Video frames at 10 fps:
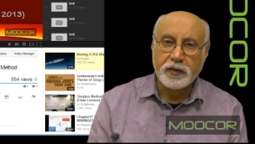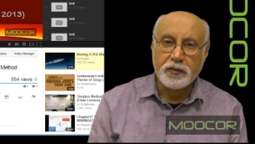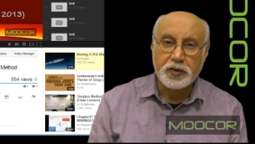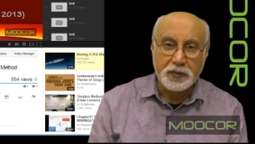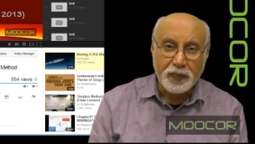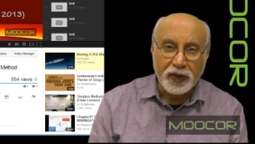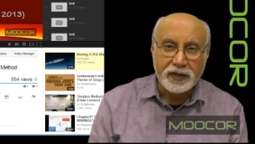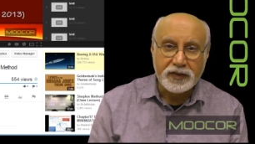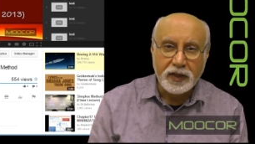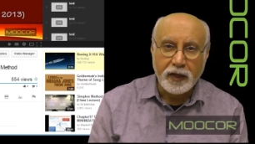
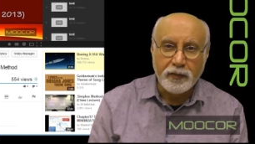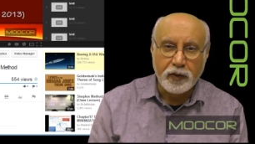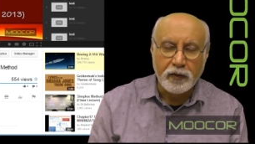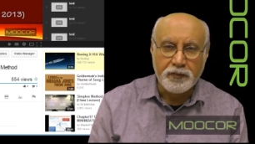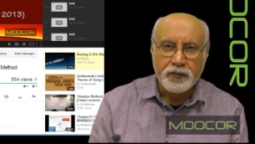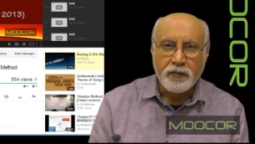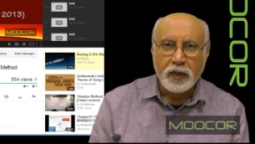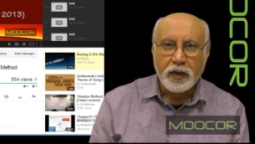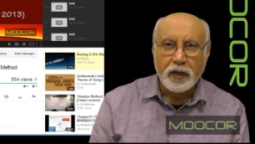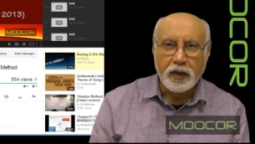simplex tableau
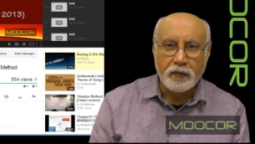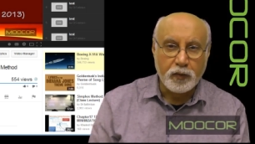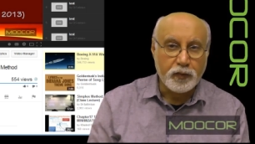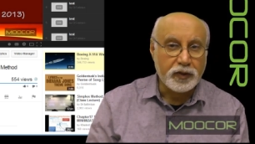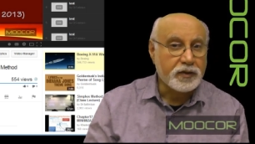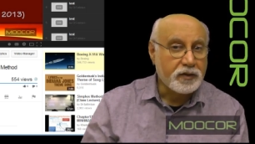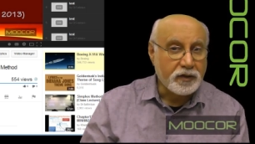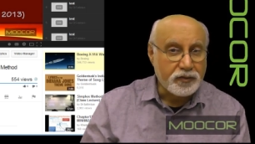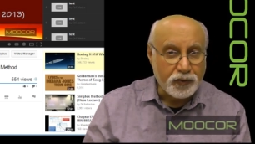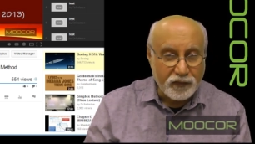and we will
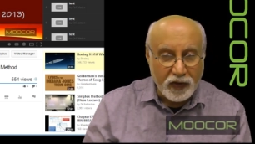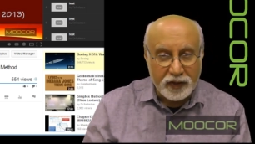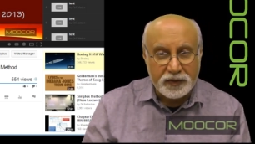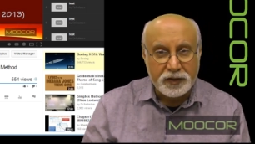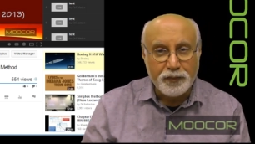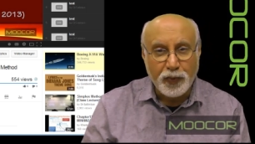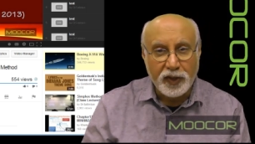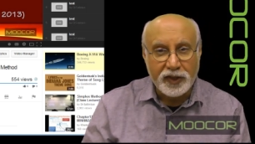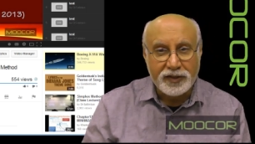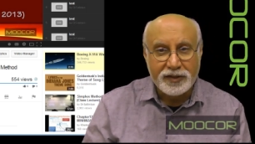discuss revised
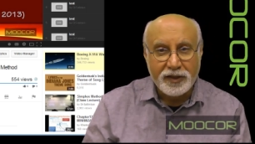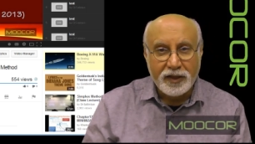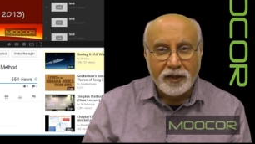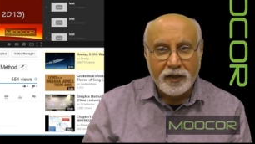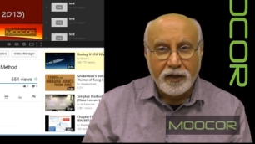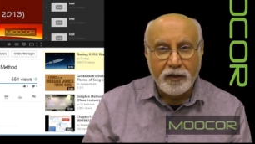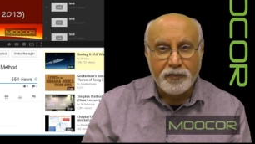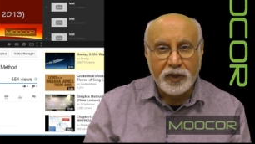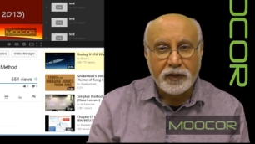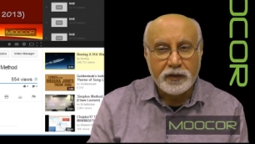simplex a uh,
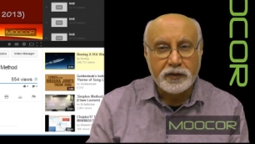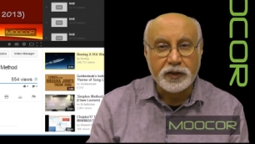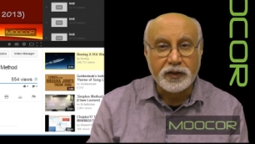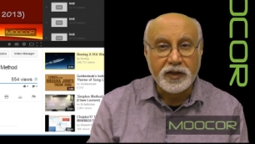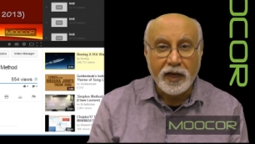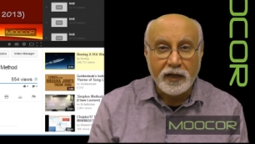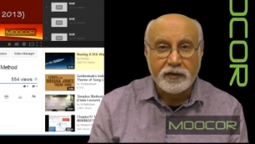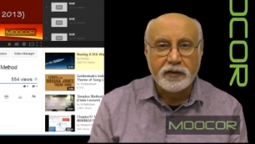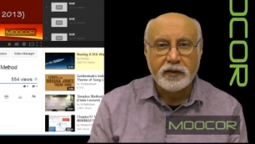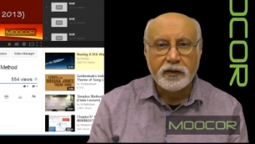method in that
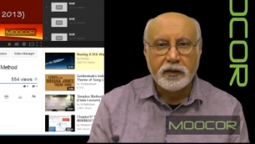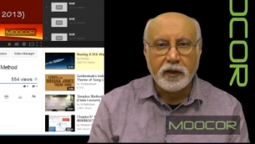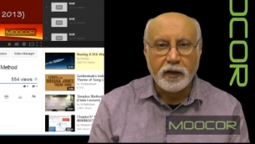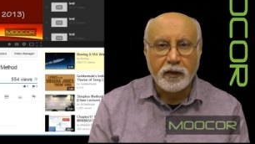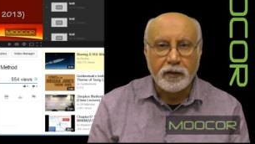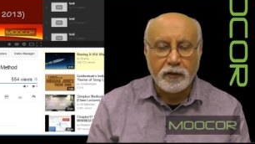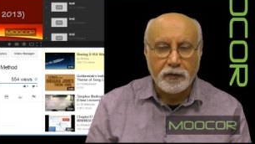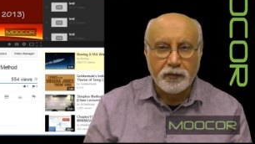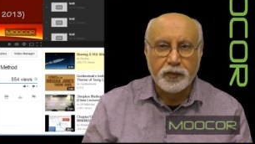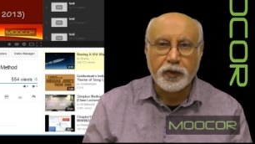uh,
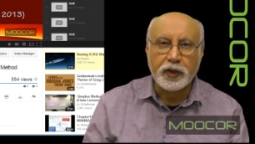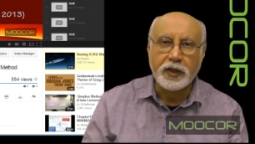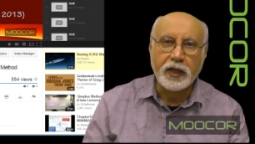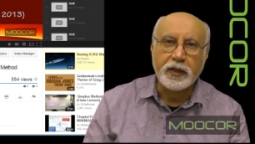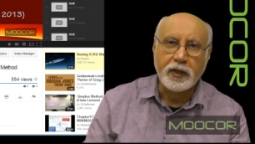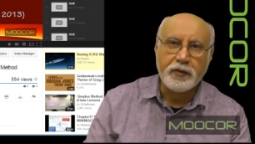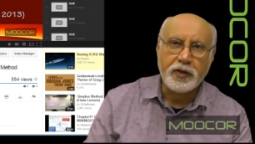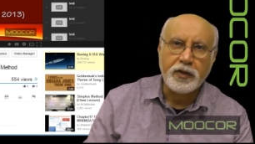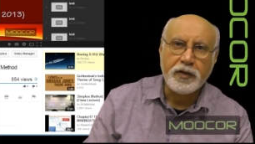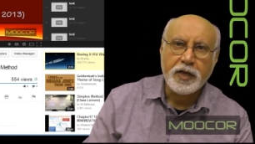in that
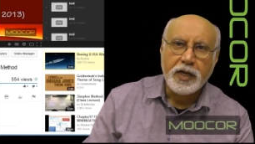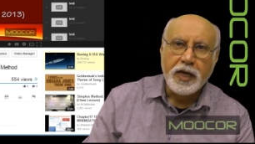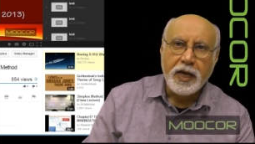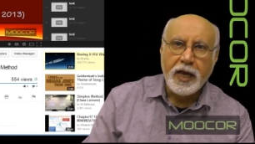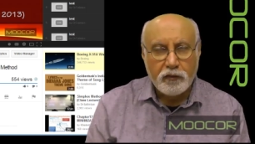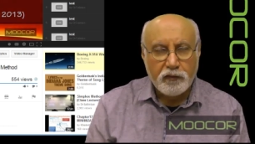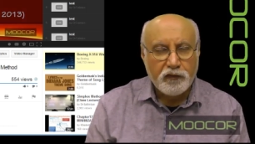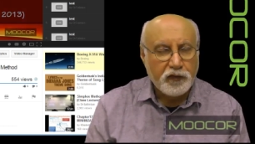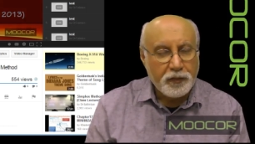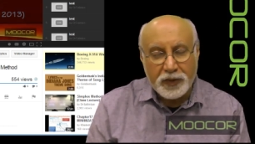area
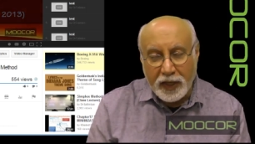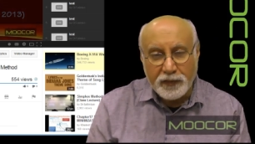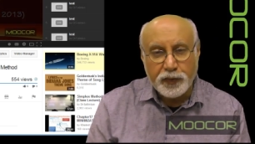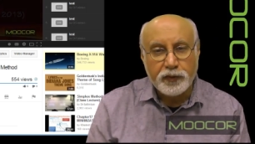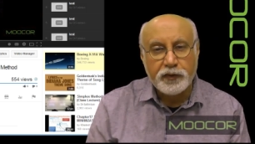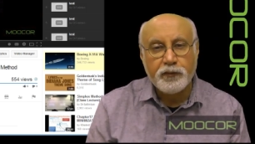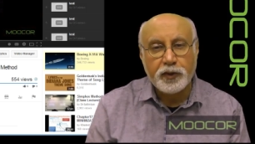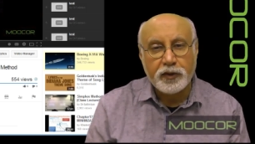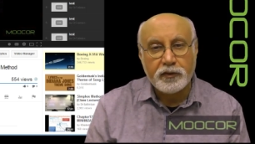from that point, we are